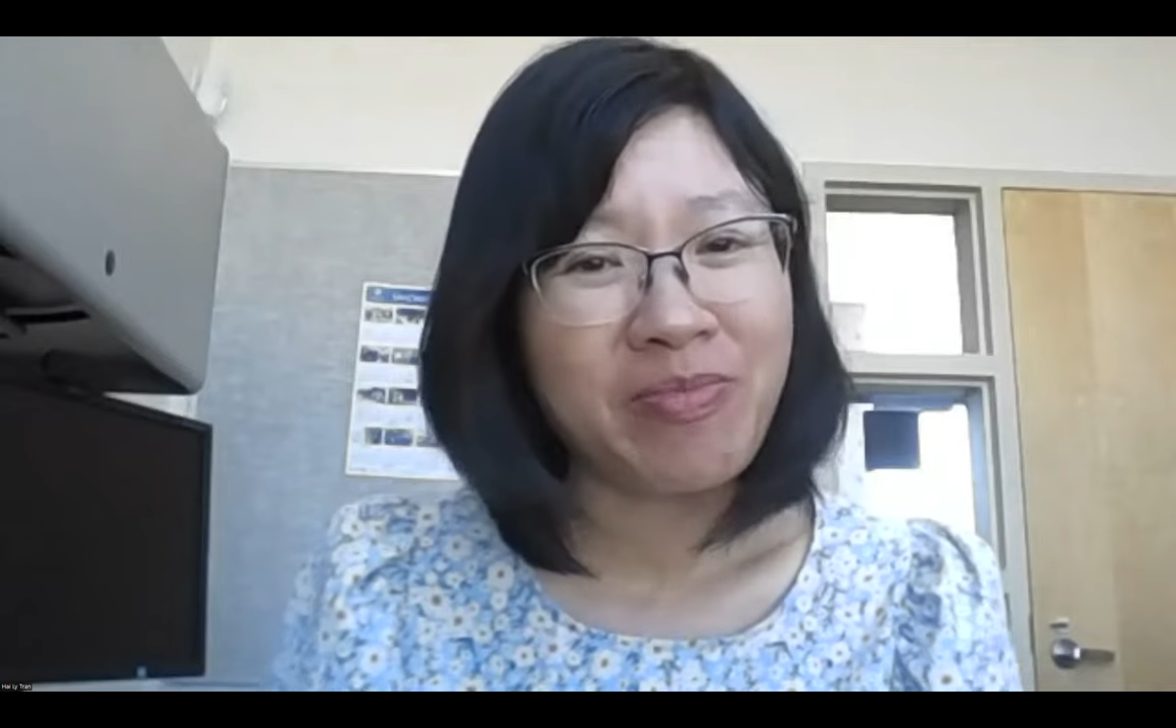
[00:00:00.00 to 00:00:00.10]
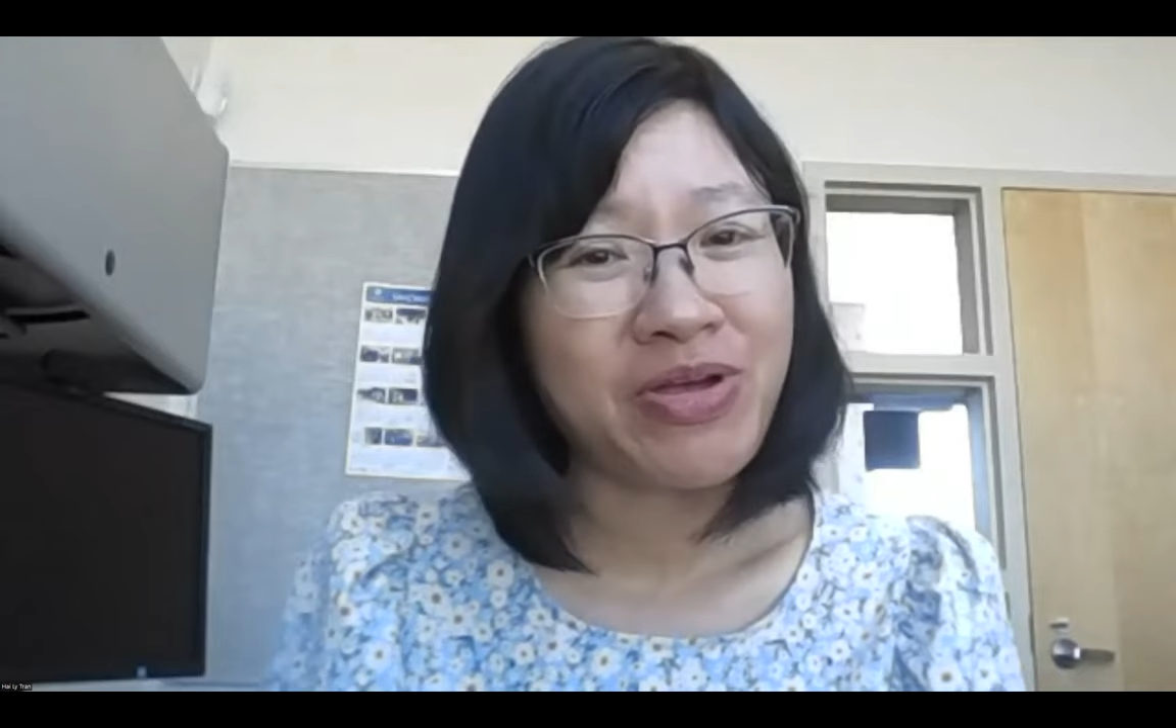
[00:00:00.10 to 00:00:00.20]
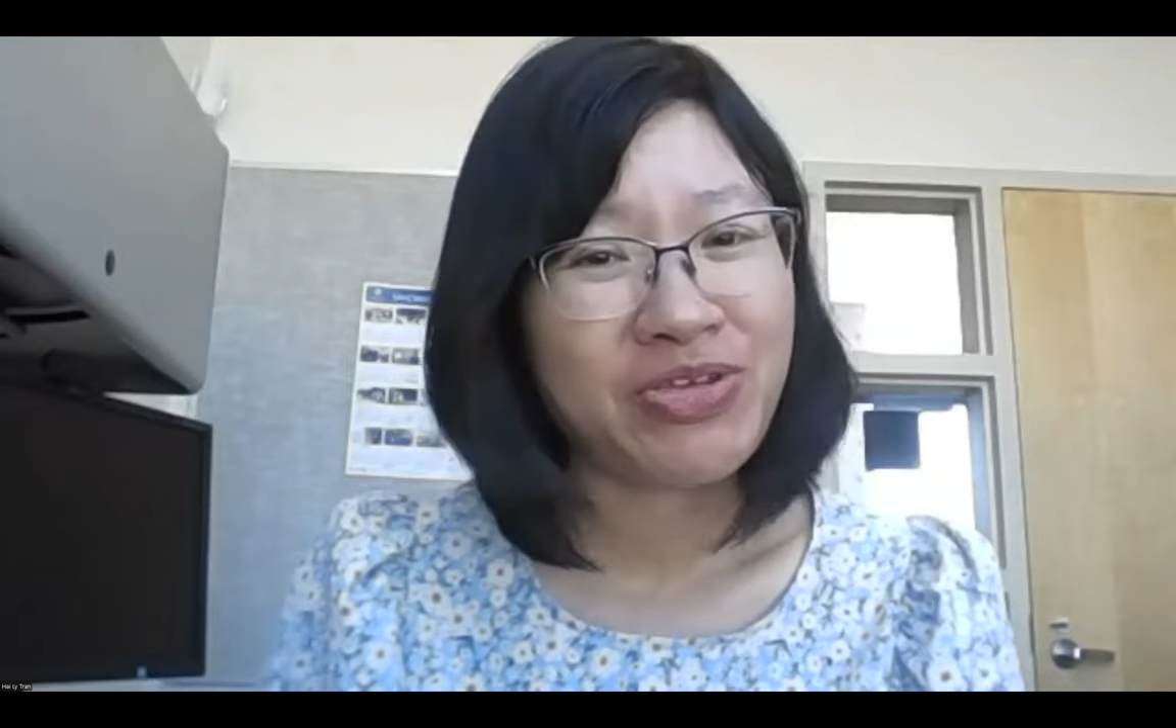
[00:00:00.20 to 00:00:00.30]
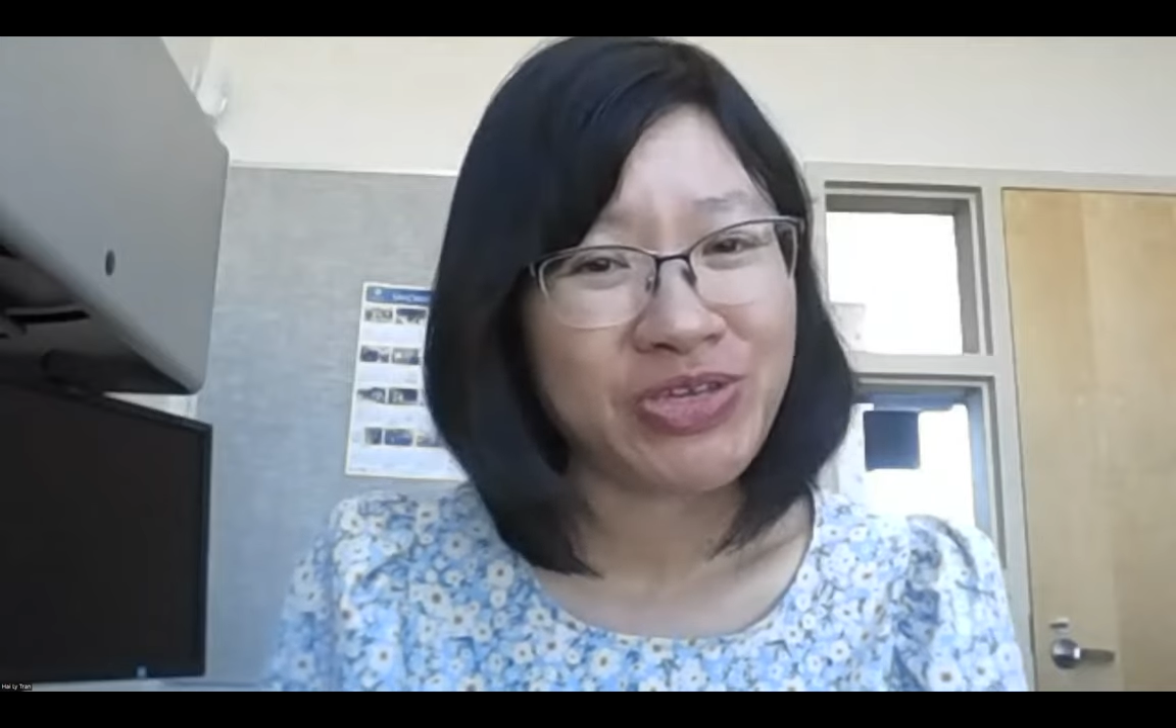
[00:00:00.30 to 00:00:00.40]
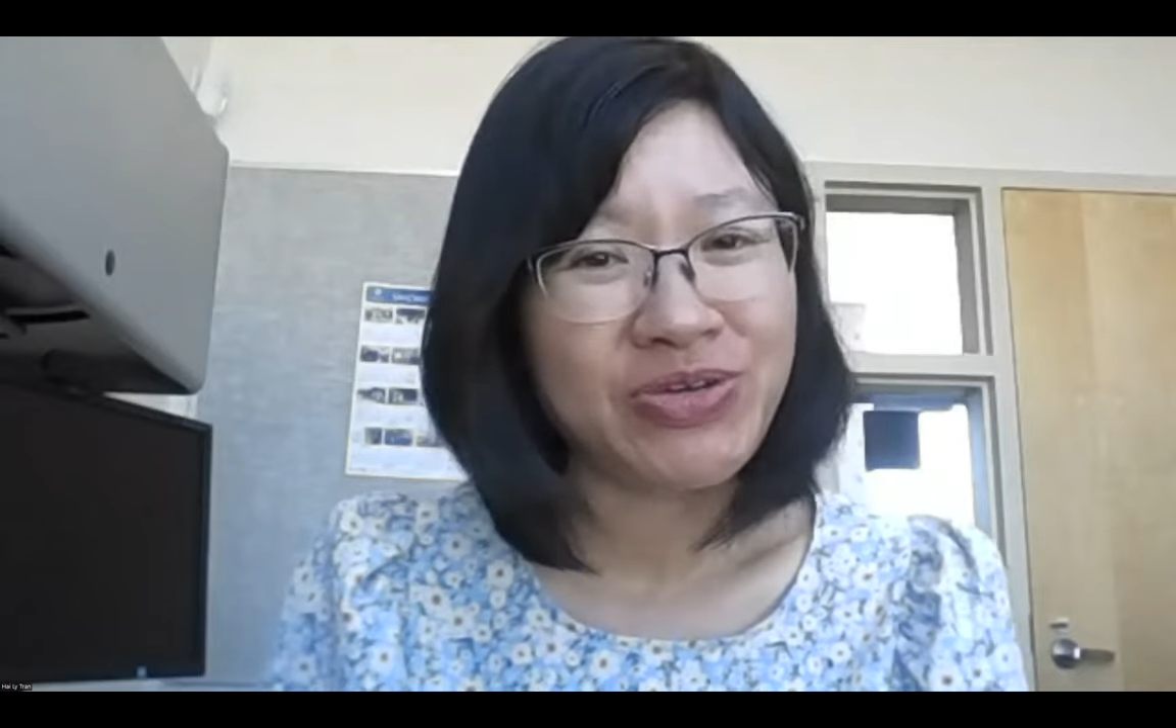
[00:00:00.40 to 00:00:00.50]

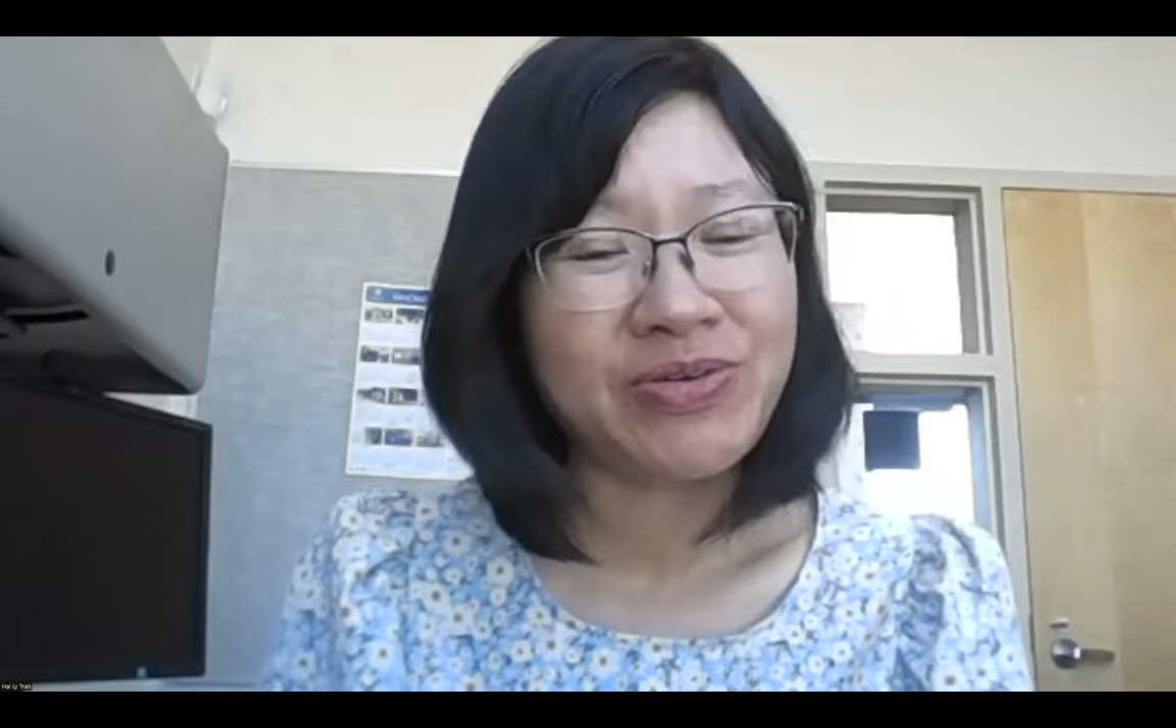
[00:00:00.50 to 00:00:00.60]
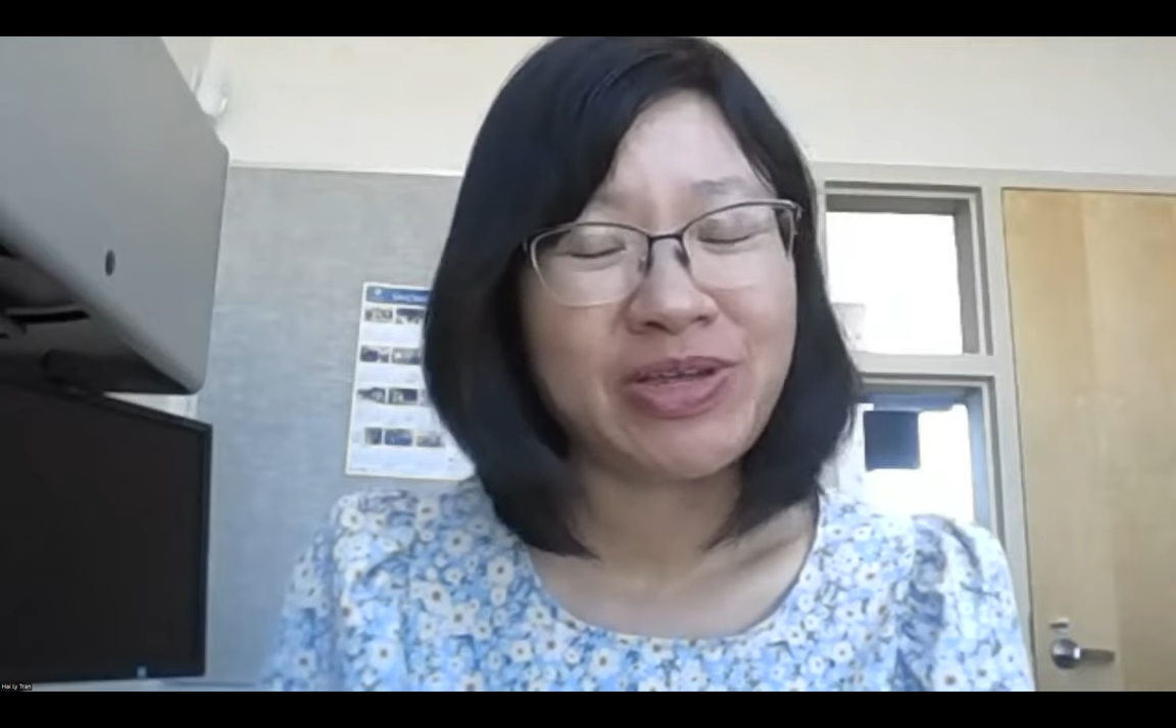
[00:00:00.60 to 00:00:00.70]
about you